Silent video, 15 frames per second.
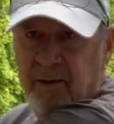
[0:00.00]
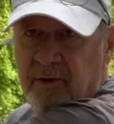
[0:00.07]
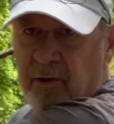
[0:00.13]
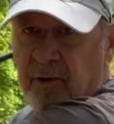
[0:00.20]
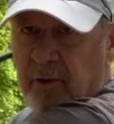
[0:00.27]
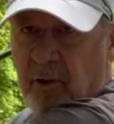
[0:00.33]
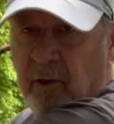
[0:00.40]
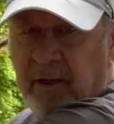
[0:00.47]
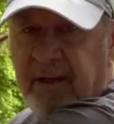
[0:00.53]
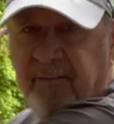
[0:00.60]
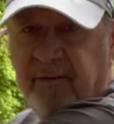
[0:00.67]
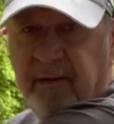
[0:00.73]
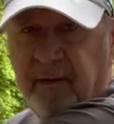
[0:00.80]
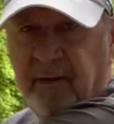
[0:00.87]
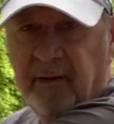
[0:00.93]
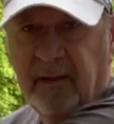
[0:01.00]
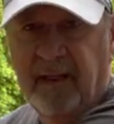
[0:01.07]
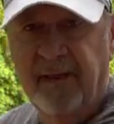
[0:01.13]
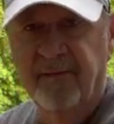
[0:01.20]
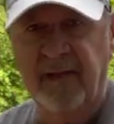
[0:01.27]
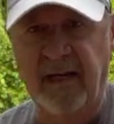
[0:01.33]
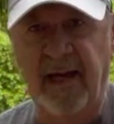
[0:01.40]
So your left,
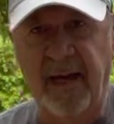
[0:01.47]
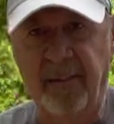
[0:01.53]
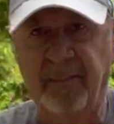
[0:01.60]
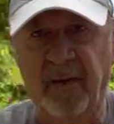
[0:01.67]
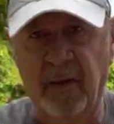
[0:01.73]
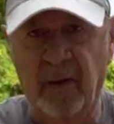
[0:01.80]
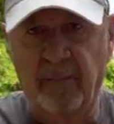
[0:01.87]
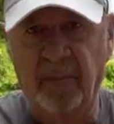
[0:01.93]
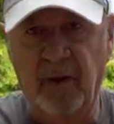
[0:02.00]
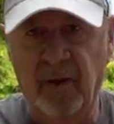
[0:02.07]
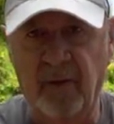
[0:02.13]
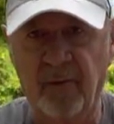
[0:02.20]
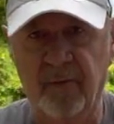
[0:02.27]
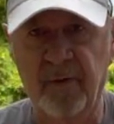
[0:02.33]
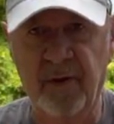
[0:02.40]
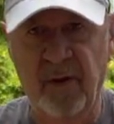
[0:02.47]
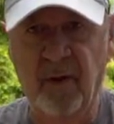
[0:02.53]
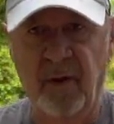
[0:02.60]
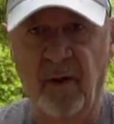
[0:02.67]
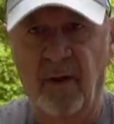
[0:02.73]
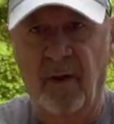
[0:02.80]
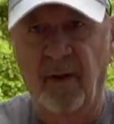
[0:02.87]
left scapula moves
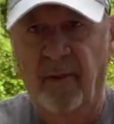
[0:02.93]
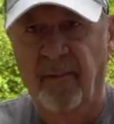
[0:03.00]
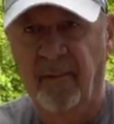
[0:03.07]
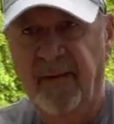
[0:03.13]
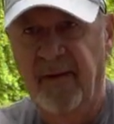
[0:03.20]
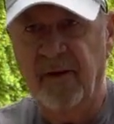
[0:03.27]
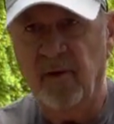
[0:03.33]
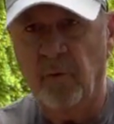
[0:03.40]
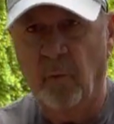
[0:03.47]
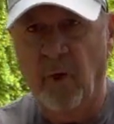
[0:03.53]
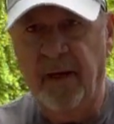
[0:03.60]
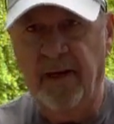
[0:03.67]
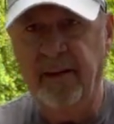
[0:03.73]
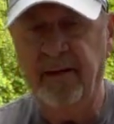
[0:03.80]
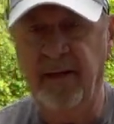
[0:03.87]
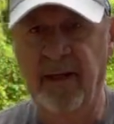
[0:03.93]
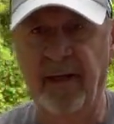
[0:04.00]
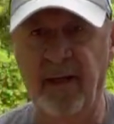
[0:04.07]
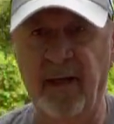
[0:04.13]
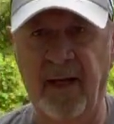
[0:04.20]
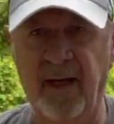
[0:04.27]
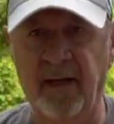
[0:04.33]
this way
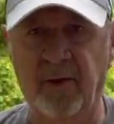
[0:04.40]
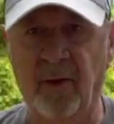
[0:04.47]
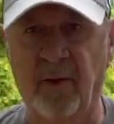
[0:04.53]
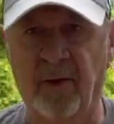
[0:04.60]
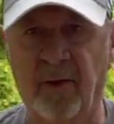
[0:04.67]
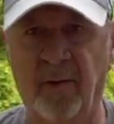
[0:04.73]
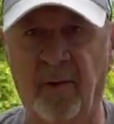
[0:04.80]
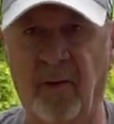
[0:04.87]
and your